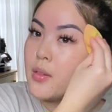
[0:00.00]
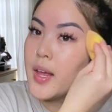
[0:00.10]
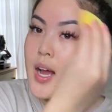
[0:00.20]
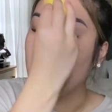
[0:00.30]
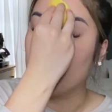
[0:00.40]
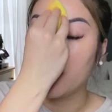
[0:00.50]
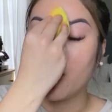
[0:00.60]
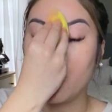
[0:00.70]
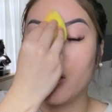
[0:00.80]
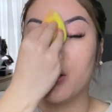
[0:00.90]
Like, I want to
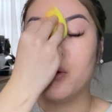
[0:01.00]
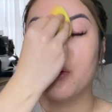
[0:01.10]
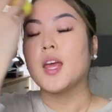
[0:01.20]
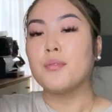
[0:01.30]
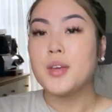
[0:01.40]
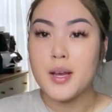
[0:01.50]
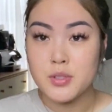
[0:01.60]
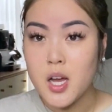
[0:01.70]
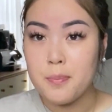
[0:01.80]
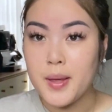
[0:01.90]
know if you have
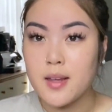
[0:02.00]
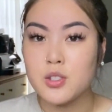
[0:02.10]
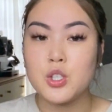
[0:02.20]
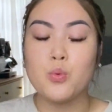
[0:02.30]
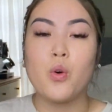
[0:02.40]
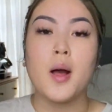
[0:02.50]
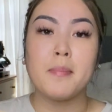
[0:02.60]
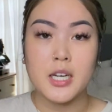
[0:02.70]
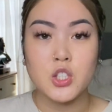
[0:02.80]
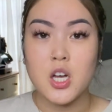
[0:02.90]
topics you want
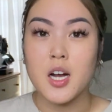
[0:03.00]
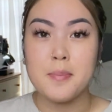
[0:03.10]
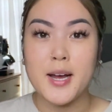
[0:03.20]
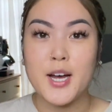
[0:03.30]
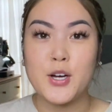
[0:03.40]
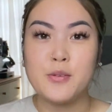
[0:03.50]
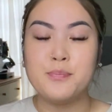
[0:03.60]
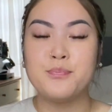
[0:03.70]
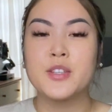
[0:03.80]
me to talk about.